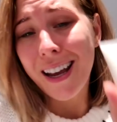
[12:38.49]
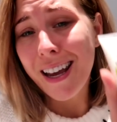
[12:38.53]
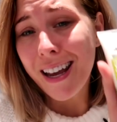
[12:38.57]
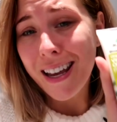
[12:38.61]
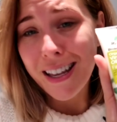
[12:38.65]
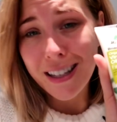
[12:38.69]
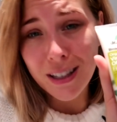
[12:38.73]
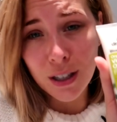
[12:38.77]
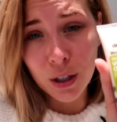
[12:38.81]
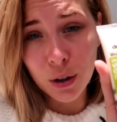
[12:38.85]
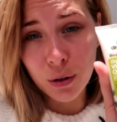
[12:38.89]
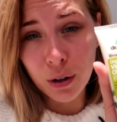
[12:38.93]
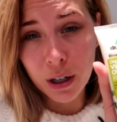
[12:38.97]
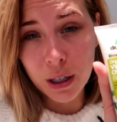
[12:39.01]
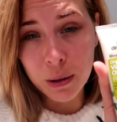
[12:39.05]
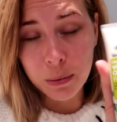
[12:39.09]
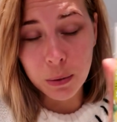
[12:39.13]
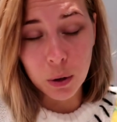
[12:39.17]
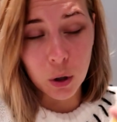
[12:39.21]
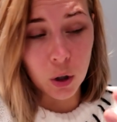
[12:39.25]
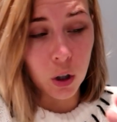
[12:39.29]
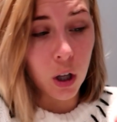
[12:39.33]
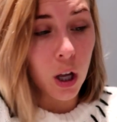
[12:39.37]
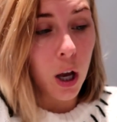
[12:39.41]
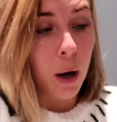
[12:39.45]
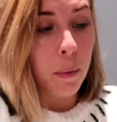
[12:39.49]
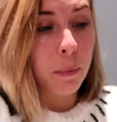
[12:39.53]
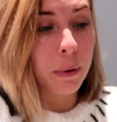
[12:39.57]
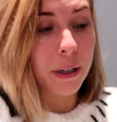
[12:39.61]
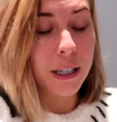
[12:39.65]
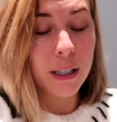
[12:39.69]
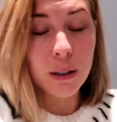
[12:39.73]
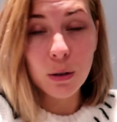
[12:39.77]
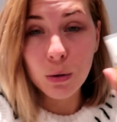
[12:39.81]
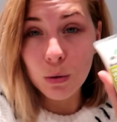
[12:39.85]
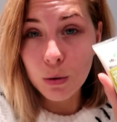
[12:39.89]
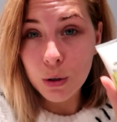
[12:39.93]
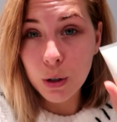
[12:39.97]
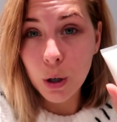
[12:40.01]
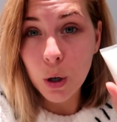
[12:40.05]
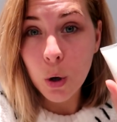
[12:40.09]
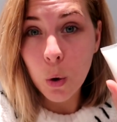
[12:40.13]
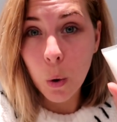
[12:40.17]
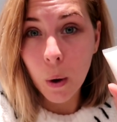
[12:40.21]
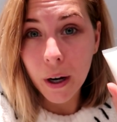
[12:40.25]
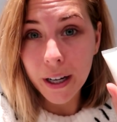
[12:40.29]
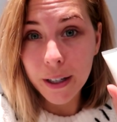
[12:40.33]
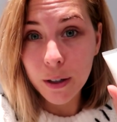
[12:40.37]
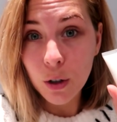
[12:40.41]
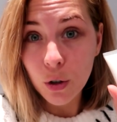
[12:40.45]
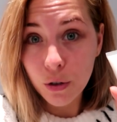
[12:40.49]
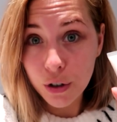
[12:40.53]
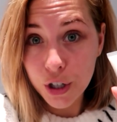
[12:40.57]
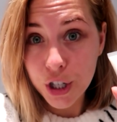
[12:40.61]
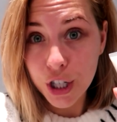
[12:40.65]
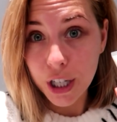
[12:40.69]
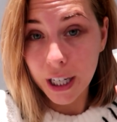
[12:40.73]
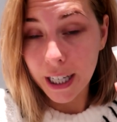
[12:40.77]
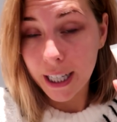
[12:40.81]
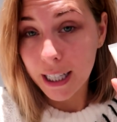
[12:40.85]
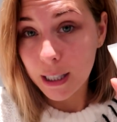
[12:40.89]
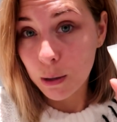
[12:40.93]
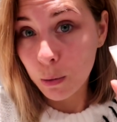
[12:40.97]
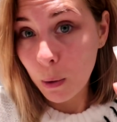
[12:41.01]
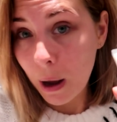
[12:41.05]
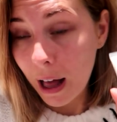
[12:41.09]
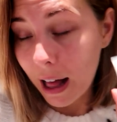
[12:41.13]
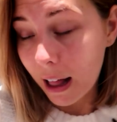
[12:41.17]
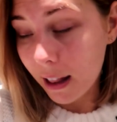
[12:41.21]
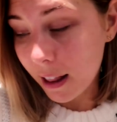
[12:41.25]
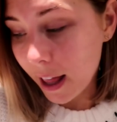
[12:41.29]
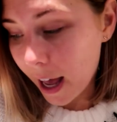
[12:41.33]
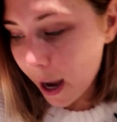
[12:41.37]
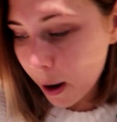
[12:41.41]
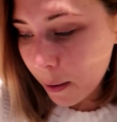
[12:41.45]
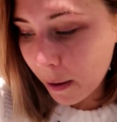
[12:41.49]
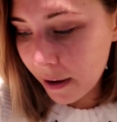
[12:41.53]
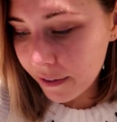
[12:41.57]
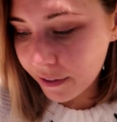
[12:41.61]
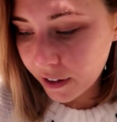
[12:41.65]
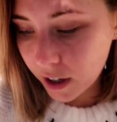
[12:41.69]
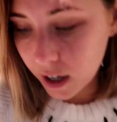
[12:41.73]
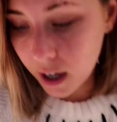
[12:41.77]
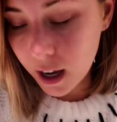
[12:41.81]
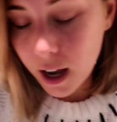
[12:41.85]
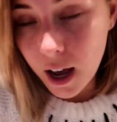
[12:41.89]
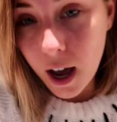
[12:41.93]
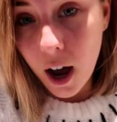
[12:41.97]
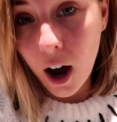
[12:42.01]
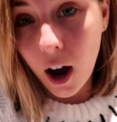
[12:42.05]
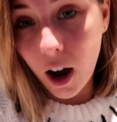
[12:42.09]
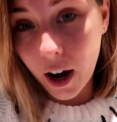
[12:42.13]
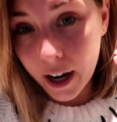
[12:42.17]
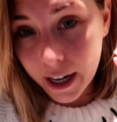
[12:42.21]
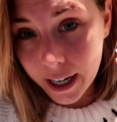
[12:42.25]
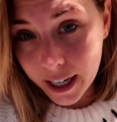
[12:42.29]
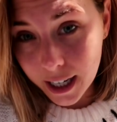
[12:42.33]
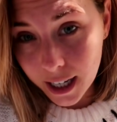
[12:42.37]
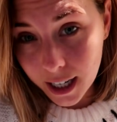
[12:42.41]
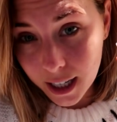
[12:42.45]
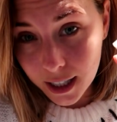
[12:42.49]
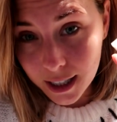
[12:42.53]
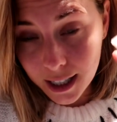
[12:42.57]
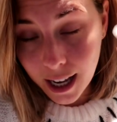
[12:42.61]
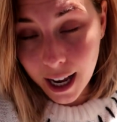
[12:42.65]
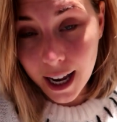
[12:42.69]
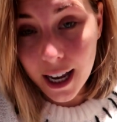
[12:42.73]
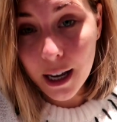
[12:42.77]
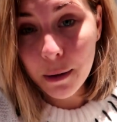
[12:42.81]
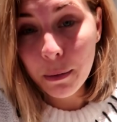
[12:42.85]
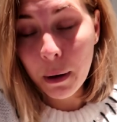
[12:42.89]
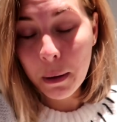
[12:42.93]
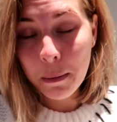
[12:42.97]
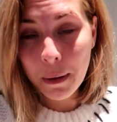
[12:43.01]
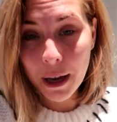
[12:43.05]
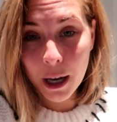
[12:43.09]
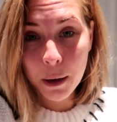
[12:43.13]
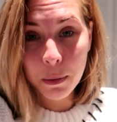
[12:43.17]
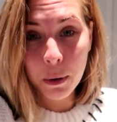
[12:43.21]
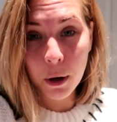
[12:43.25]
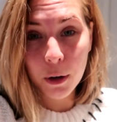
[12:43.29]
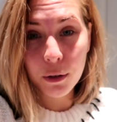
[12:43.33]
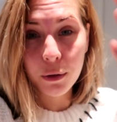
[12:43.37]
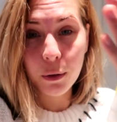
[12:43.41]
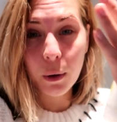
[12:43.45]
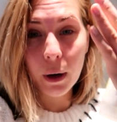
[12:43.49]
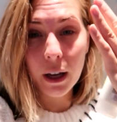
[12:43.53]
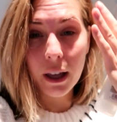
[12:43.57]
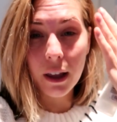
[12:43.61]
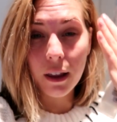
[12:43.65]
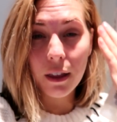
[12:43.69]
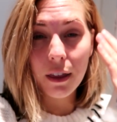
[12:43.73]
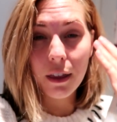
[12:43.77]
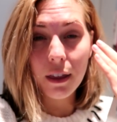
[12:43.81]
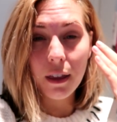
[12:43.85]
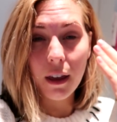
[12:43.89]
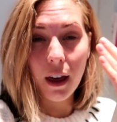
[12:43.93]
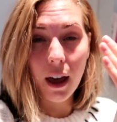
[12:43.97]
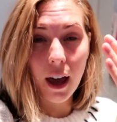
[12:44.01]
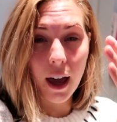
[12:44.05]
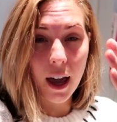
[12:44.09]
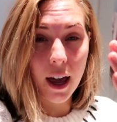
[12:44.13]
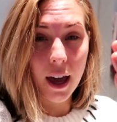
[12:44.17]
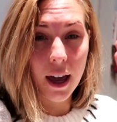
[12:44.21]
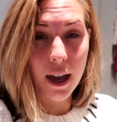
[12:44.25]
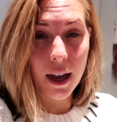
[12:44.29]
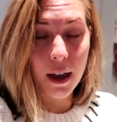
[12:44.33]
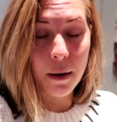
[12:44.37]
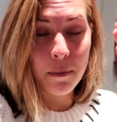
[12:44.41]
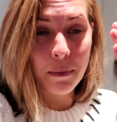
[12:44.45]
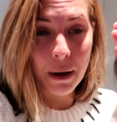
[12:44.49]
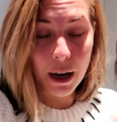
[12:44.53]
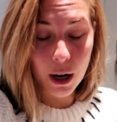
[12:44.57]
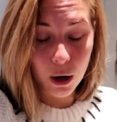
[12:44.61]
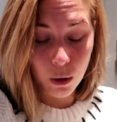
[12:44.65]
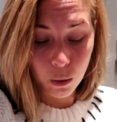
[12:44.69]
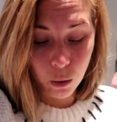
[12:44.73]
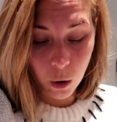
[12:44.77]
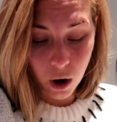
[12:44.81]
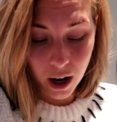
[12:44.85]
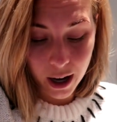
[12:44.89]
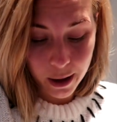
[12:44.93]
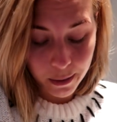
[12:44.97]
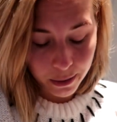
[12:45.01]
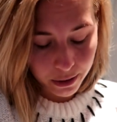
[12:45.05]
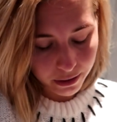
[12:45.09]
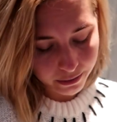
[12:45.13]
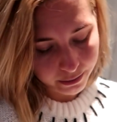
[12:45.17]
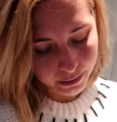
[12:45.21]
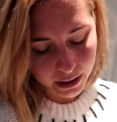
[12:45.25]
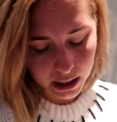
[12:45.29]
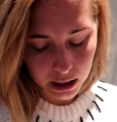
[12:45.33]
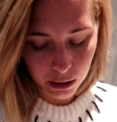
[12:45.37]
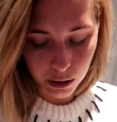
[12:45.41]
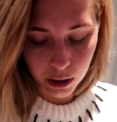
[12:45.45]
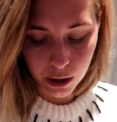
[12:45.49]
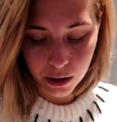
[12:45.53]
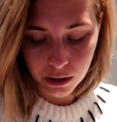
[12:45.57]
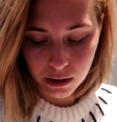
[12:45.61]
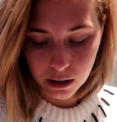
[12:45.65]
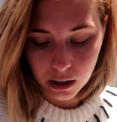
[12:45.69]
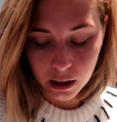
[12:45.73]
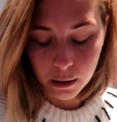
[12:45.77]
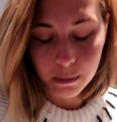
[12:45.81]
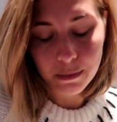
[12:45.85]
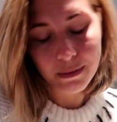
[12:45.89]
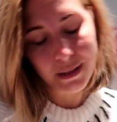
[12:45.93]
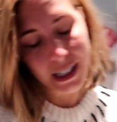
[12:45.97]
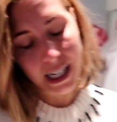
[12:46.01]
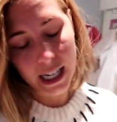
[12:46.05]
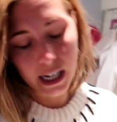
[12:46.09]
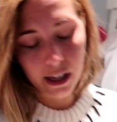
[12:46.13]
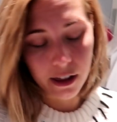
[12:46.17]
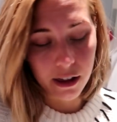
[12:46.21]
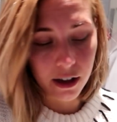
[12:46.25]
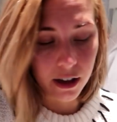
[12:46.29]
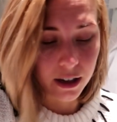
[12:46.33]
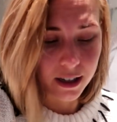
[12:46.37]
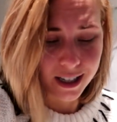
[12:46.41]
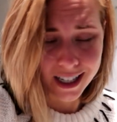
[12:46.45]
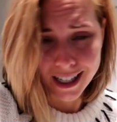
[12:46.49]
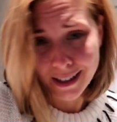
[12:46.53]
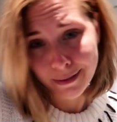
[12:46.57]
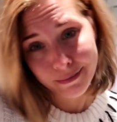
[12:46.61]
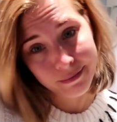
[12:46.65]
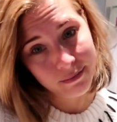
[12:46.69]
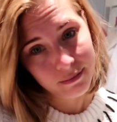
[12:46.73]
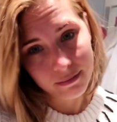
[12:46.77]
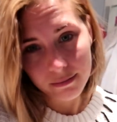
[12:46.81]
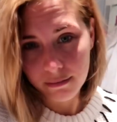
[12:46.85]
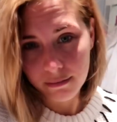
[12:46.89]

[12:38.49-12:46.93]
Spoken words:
It's incredible, but it's also quite nourishing as well. However, I take my makeup off with a makeup wipe. Still using them, nearly 30,